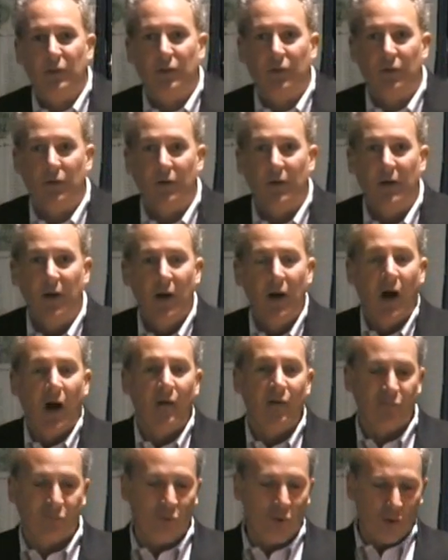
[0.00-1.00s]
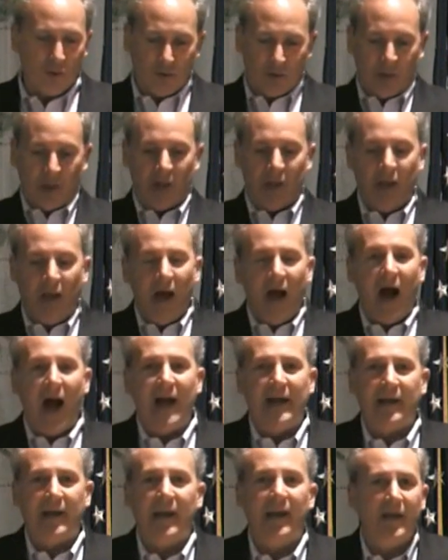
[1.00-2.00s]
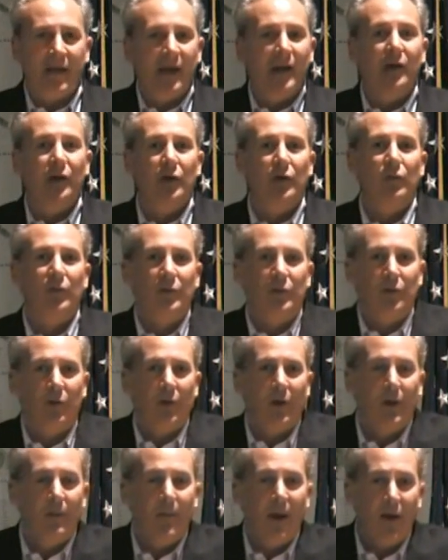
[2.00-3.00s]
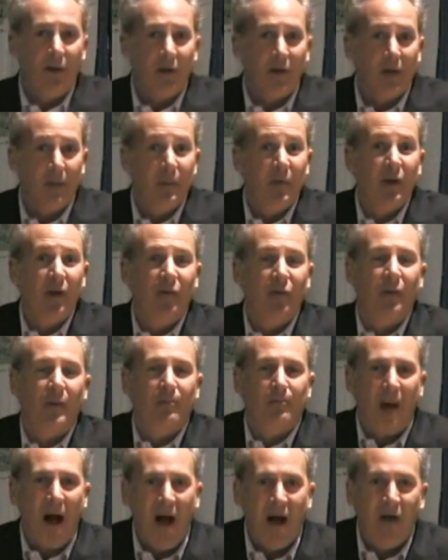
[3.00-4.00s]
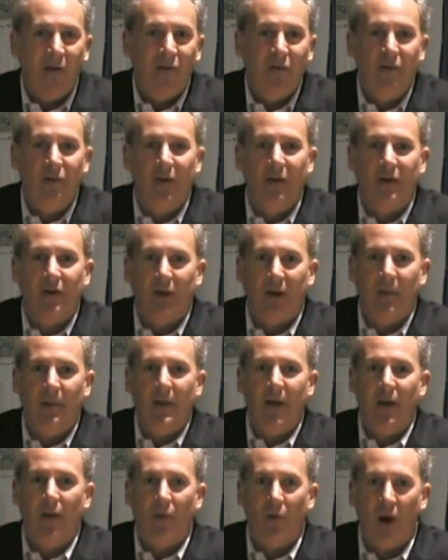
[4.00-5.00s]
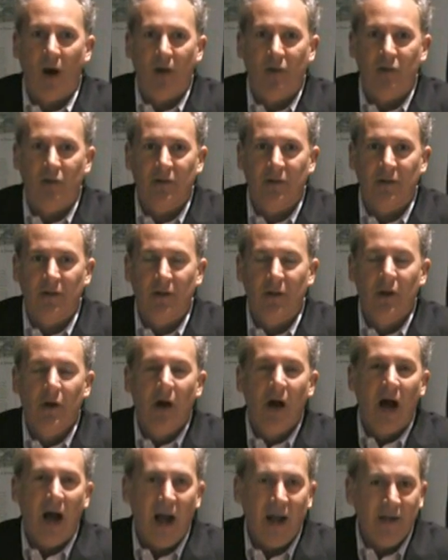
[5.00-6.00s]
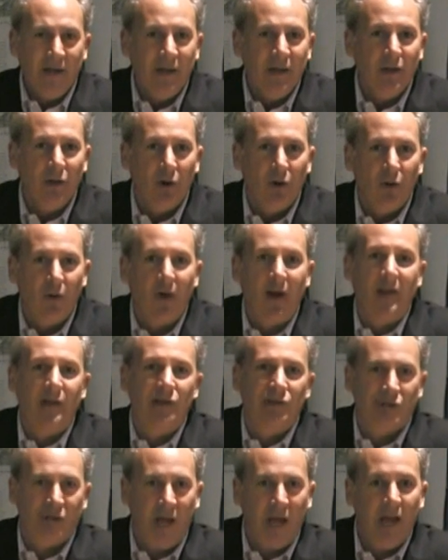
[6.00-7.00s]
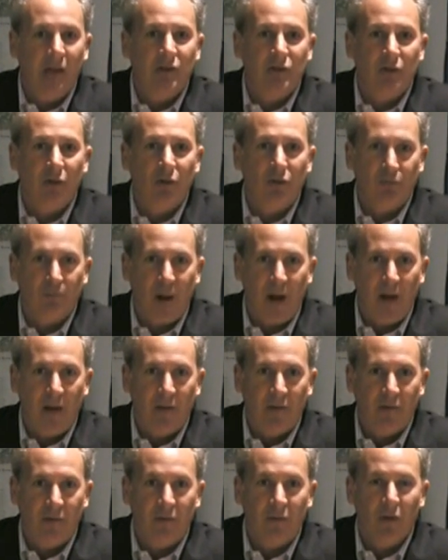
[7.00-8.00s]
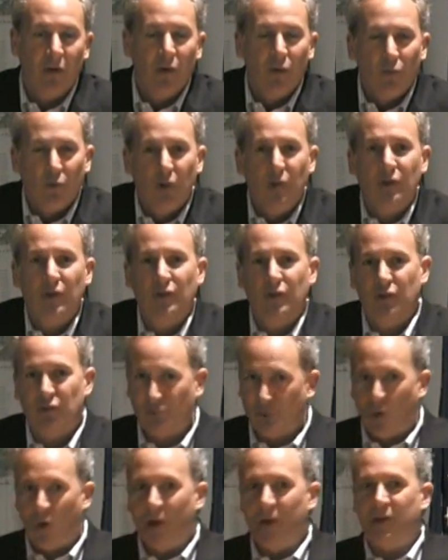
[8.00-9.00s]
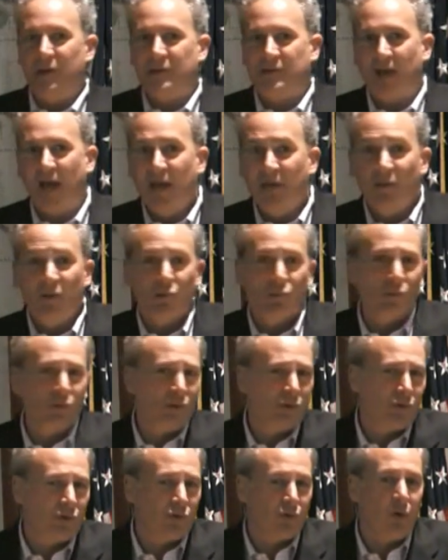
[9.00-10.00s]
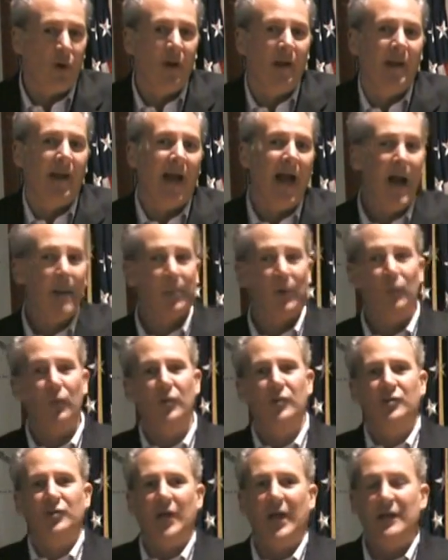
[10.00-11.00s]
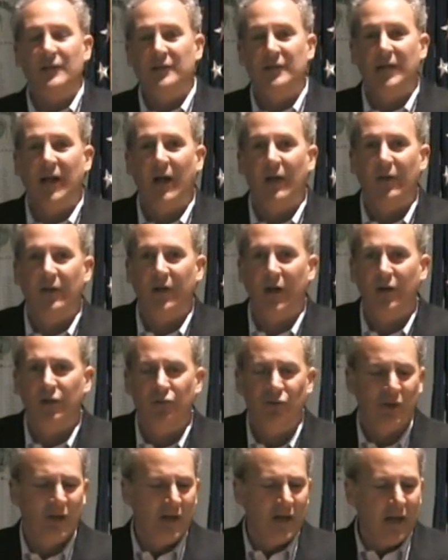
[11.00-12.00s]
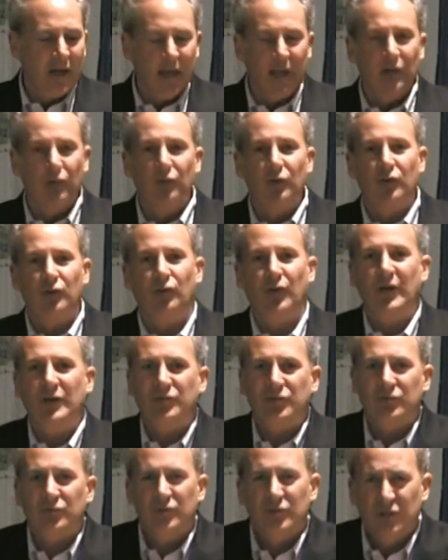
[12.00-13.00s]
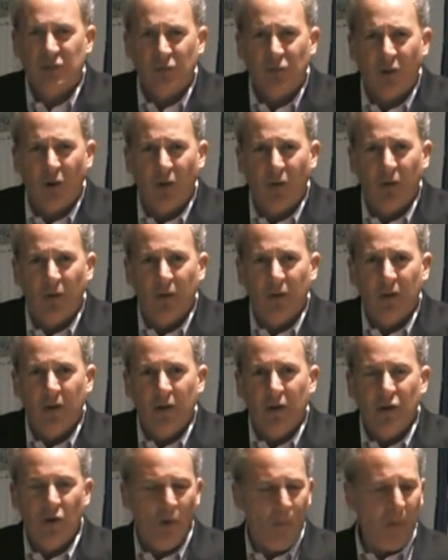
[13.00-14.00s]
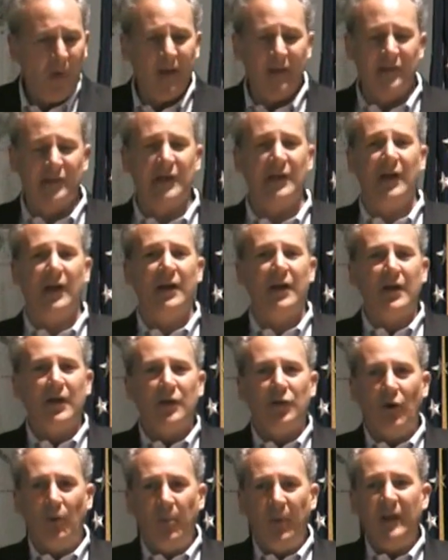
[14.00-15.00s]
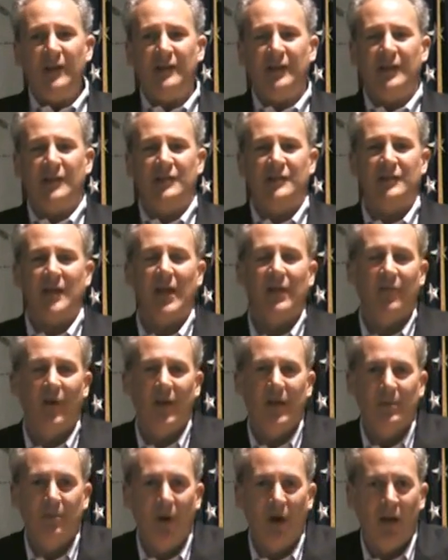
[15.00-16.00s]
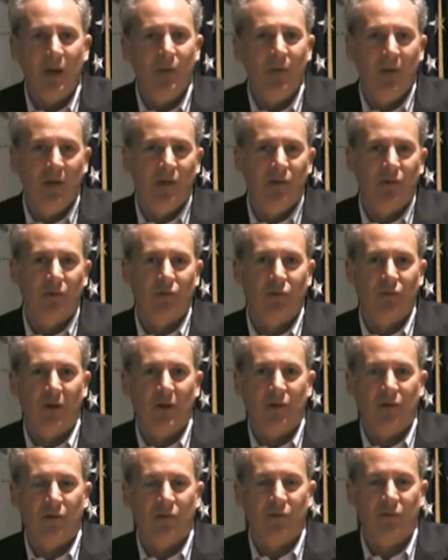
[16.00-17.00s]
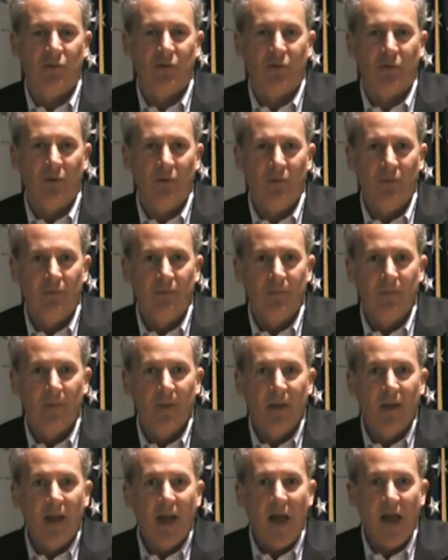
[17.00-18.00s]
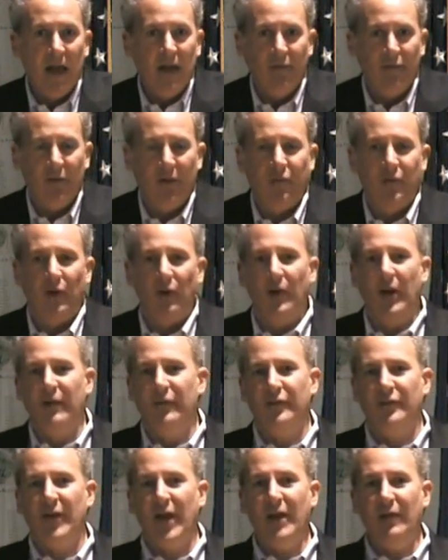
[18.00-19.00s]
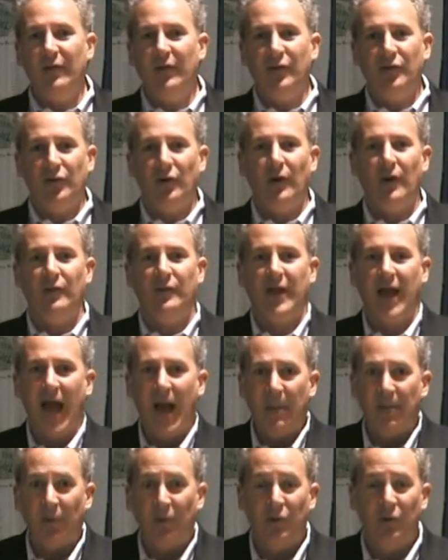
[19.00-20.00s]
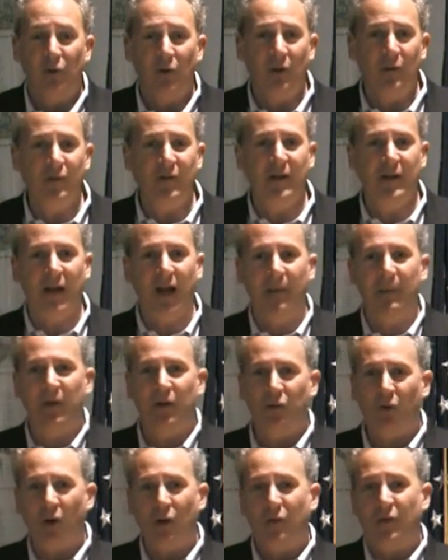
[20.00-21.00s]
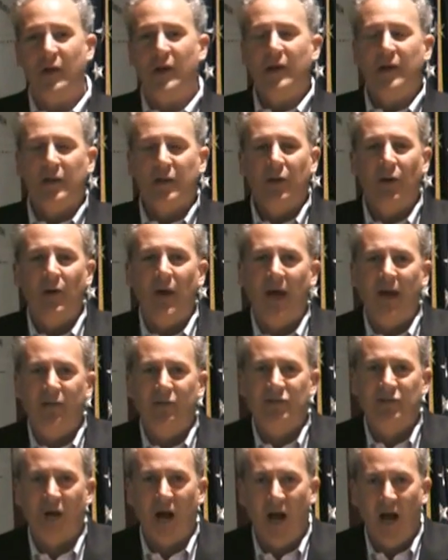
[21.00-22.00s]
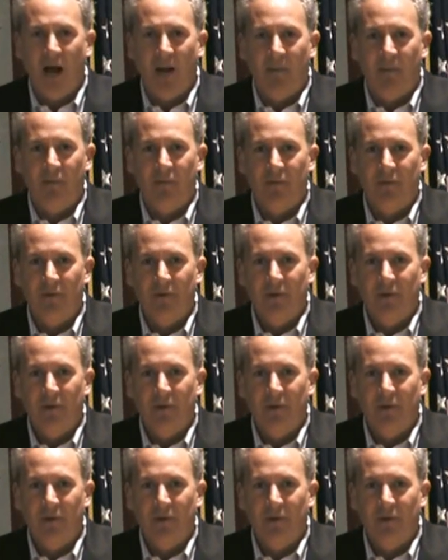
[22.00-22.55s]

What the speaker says: return? Unfortunately, I can't get a good return in America because of the policies that are coming out of Washington. I need to go there and change those policies. We're destroying savings. We're destroying capital. We're chasing out of the country. Interest rates are zero. Nobody's gonna save any money when interest rates are zero. And if you don't have savings, you don't have capital. You don't have economic growth. You don't have jobs.